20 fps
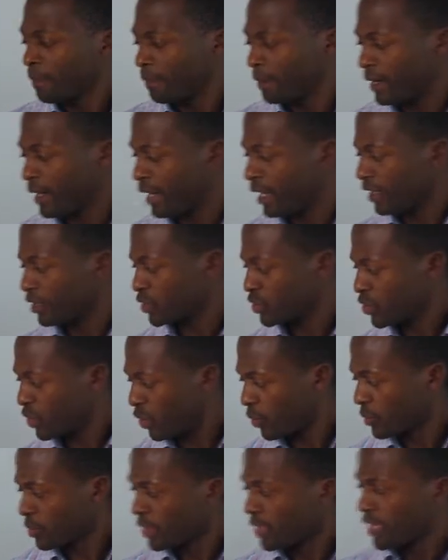Uh,
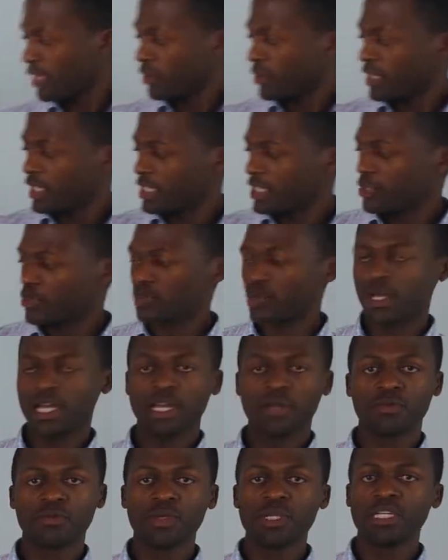so this is
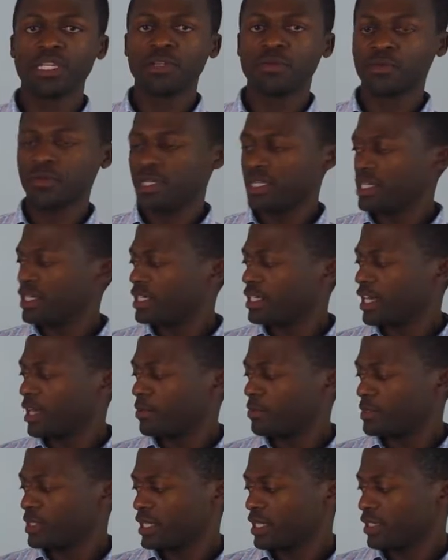where we, it really
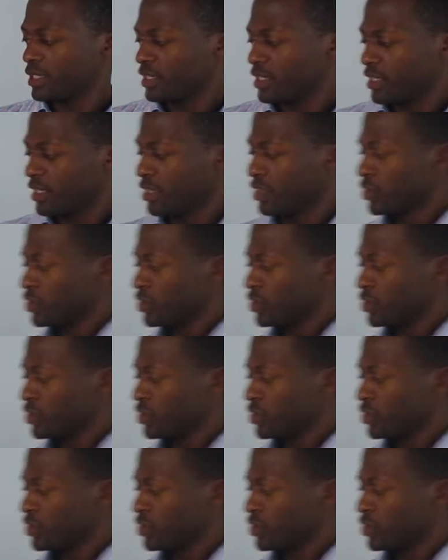comes in.